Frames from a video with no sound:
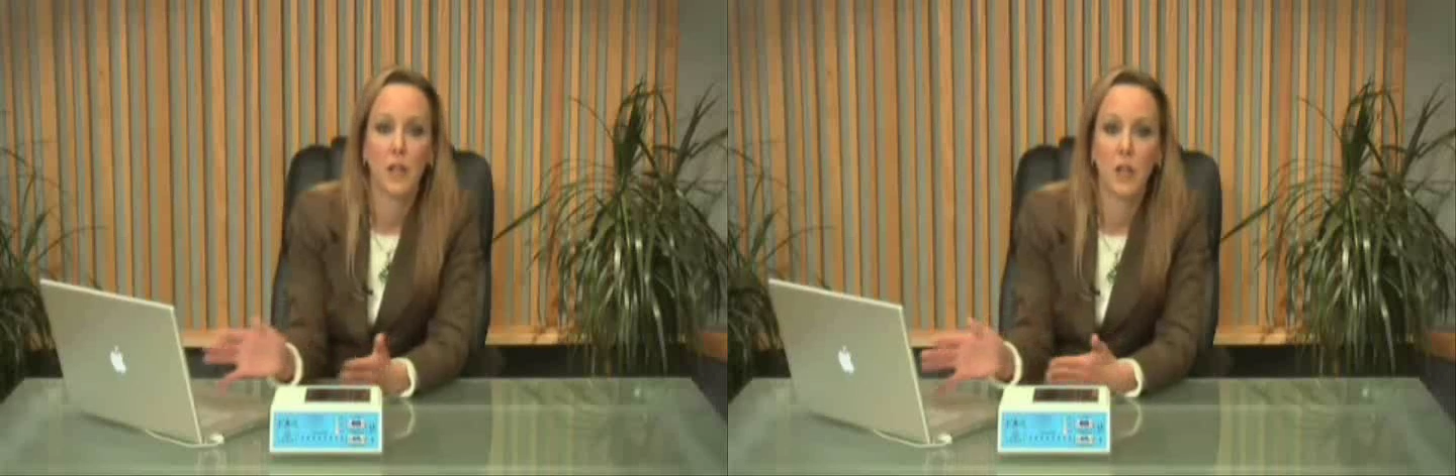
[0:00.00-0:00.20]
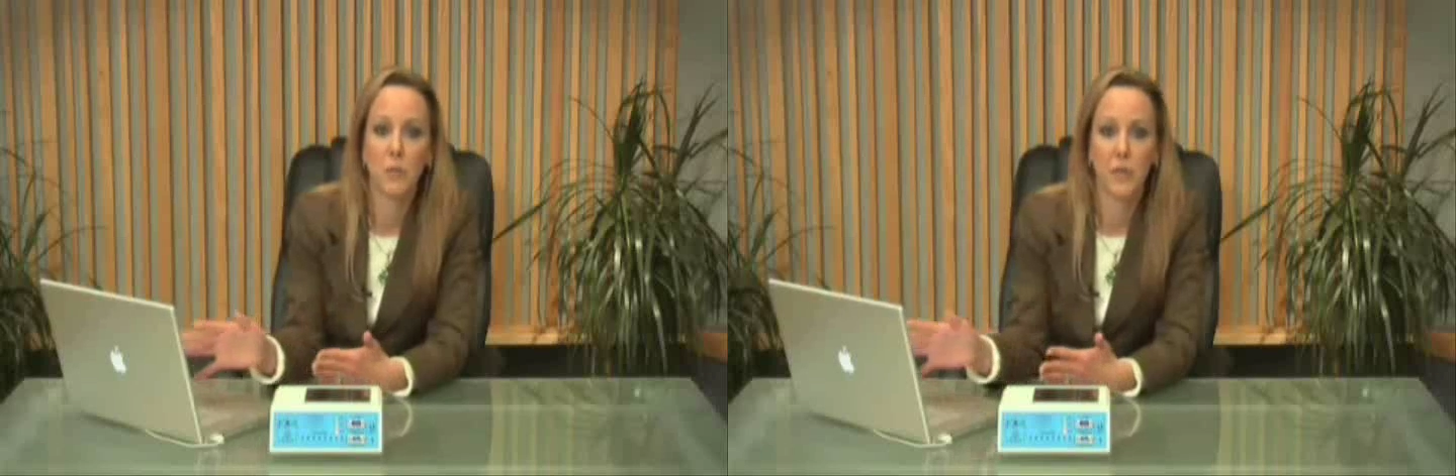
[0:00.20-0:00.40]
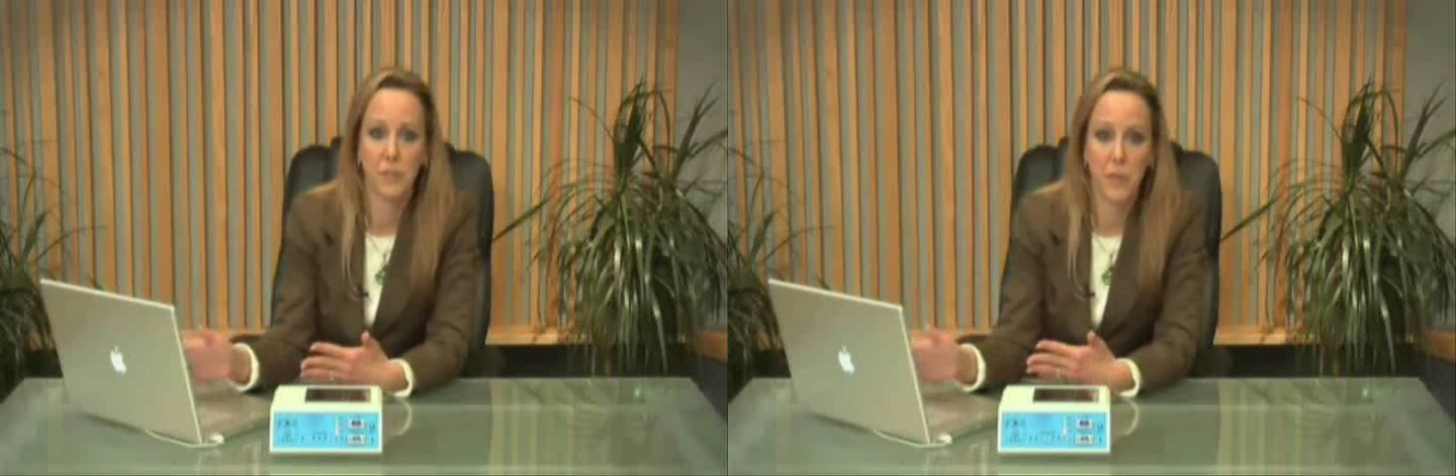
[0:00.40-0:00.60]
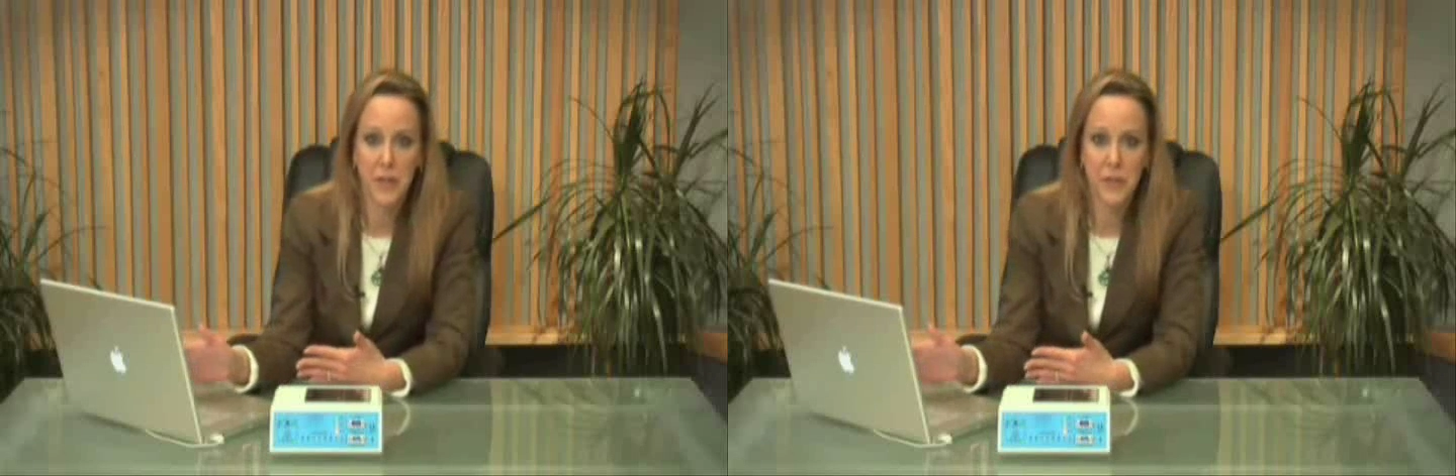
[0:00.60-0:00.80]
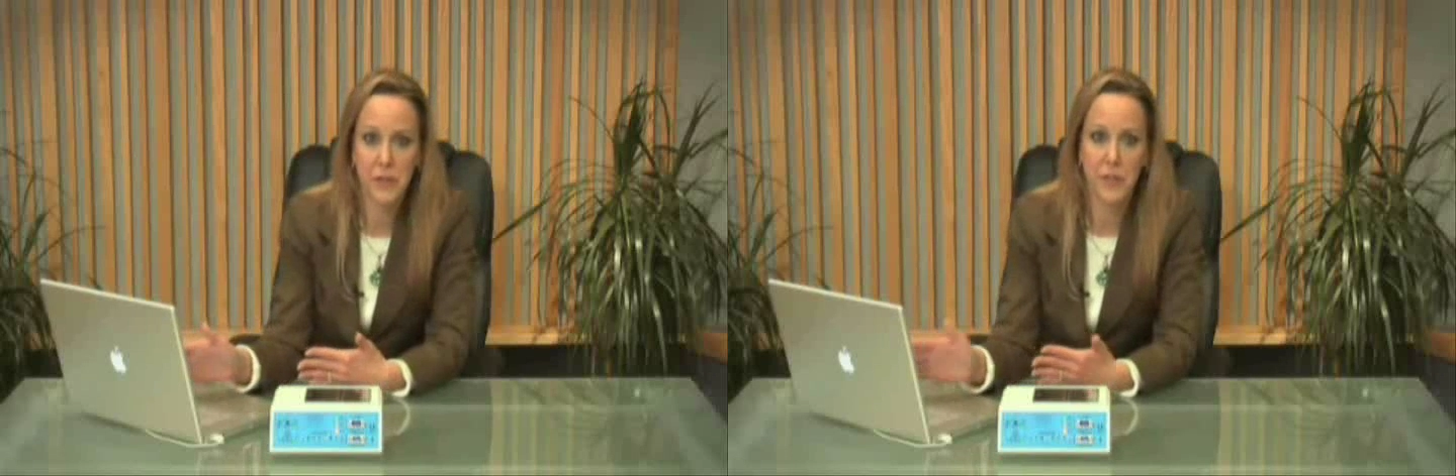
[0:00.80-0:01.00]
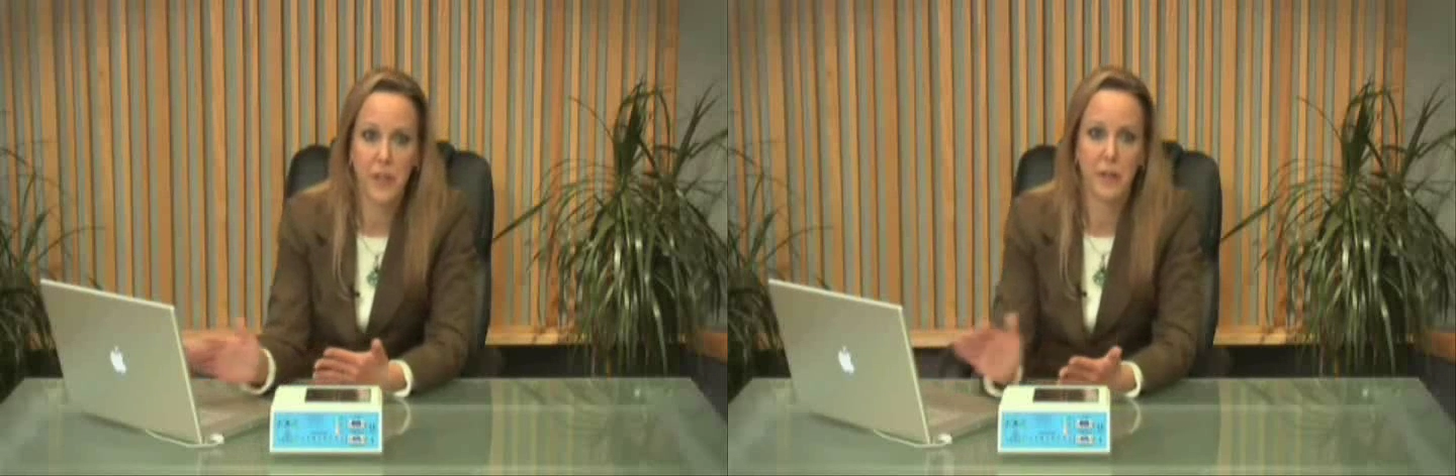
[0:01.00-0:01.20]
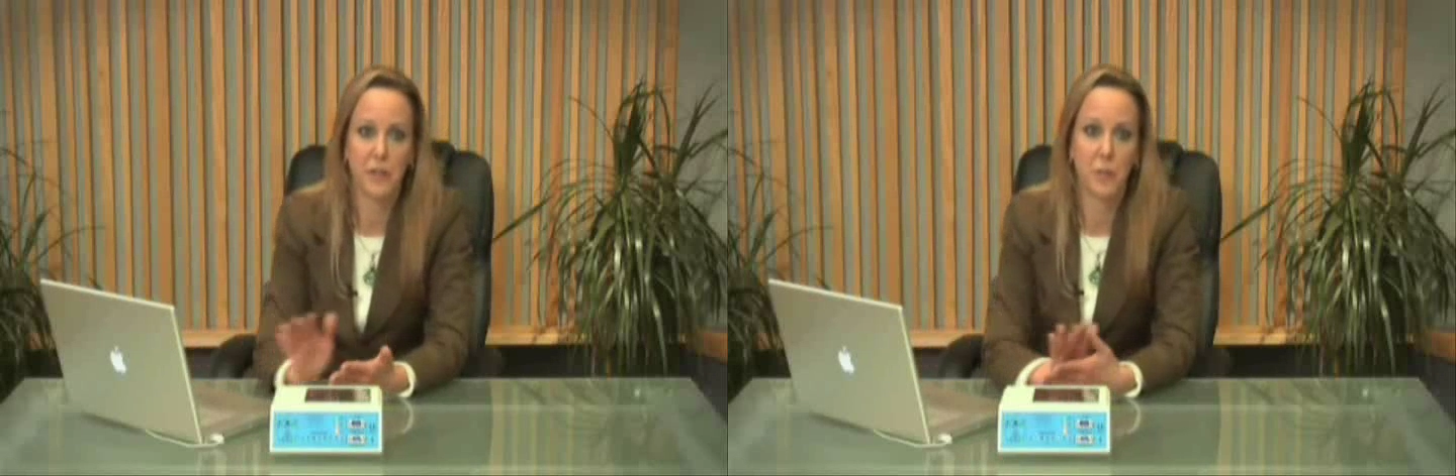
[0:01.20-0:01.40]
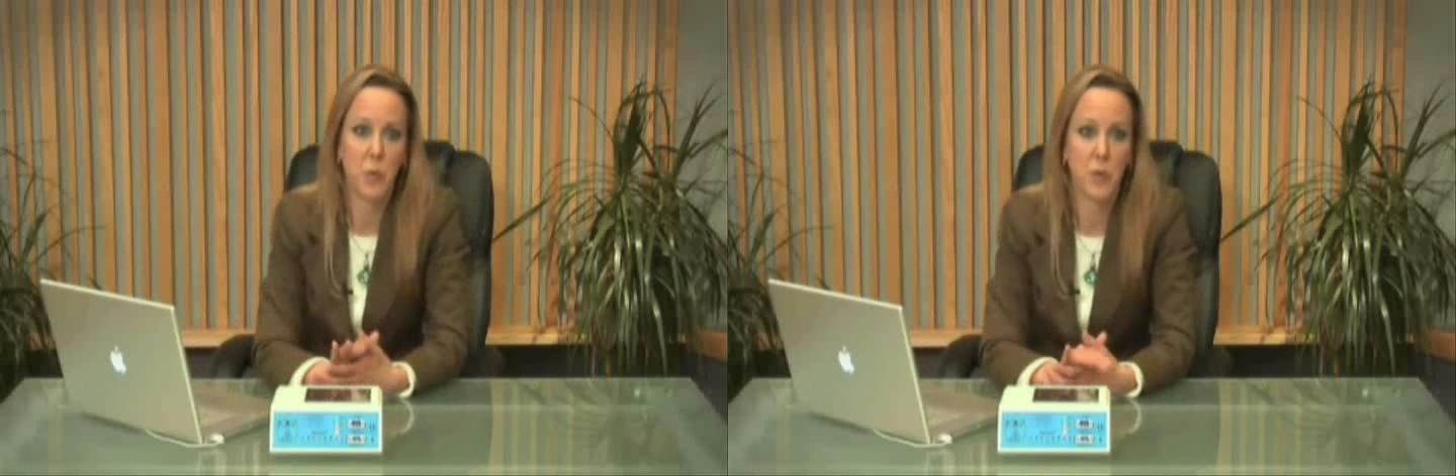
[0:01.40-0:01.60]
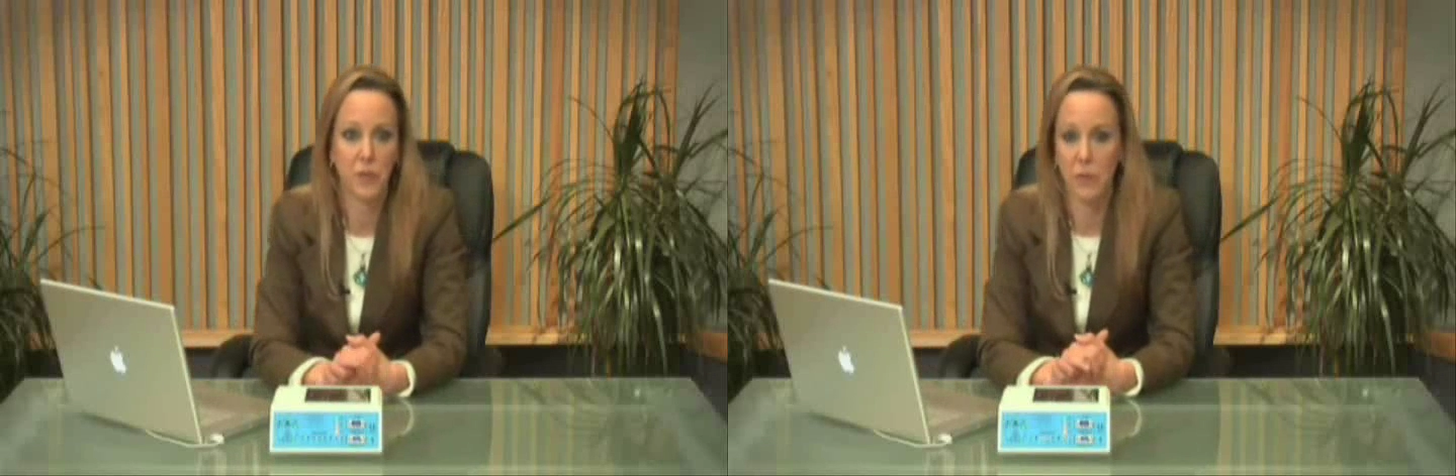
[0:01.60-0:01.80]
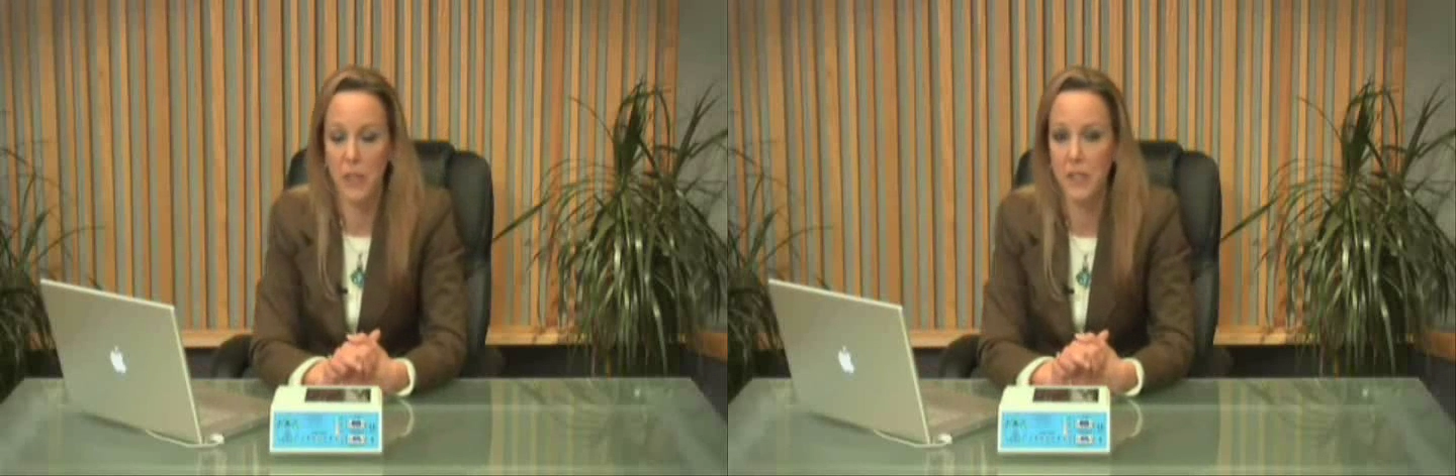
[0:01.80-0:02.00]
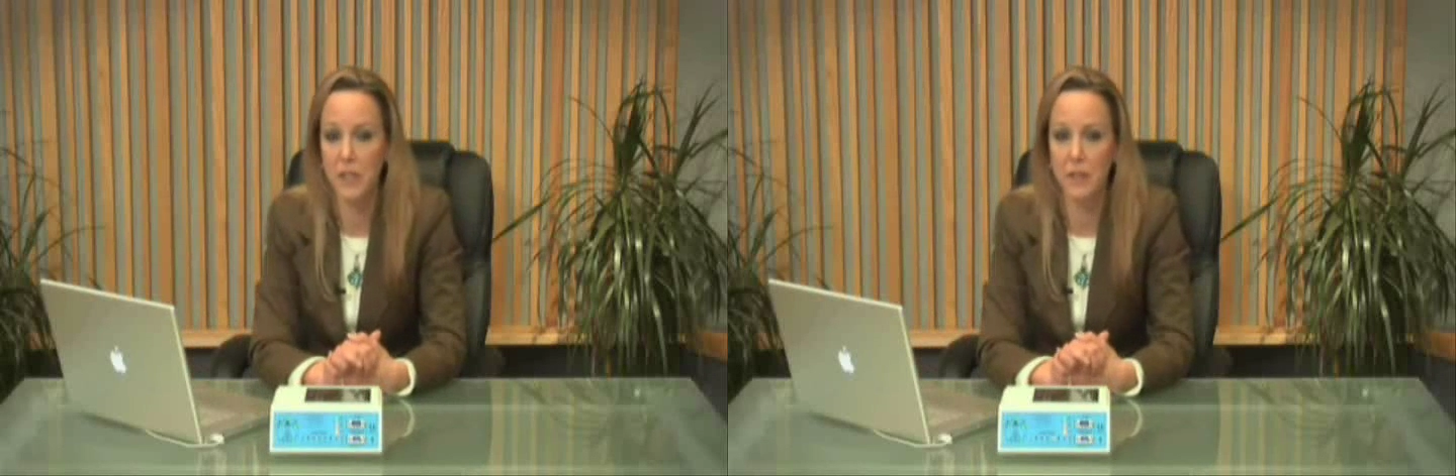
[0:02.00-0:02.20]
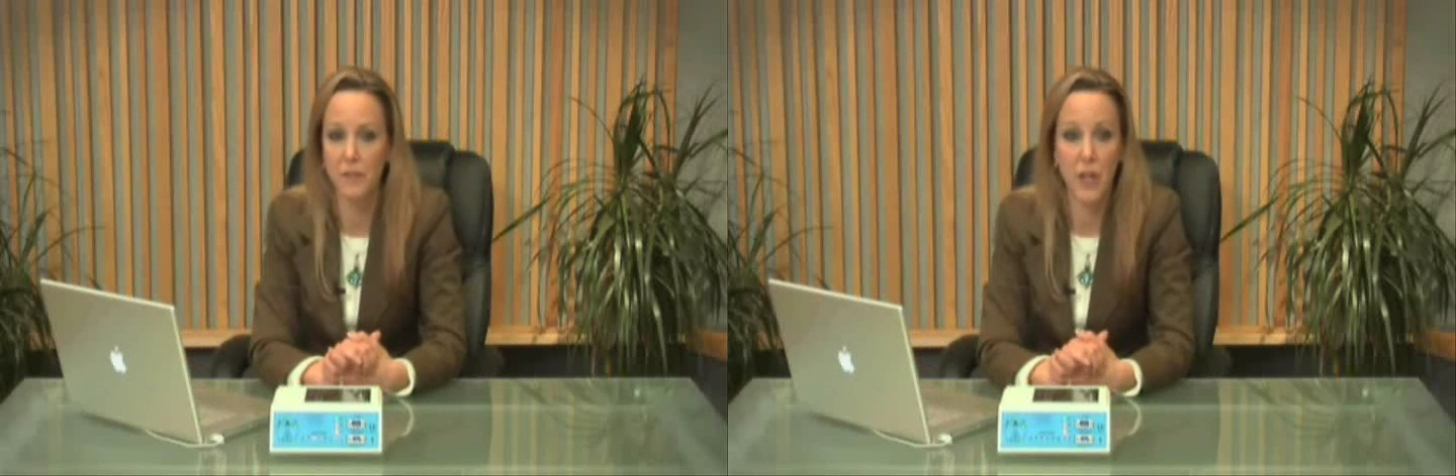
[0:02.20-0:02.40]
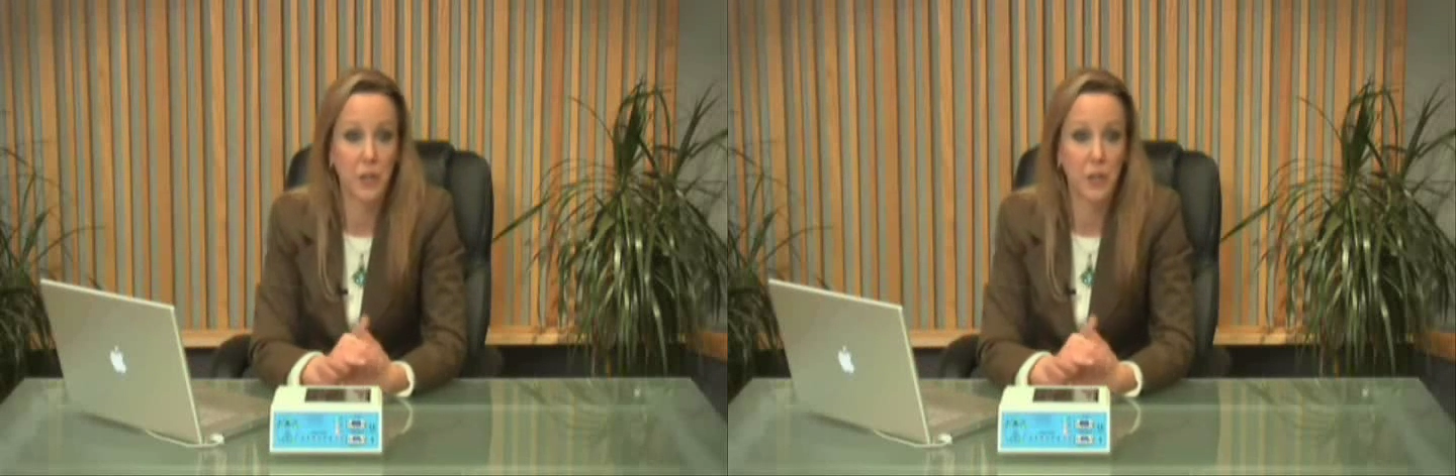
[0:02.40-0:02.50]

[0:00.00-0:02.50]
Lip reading: along with some others that support the release of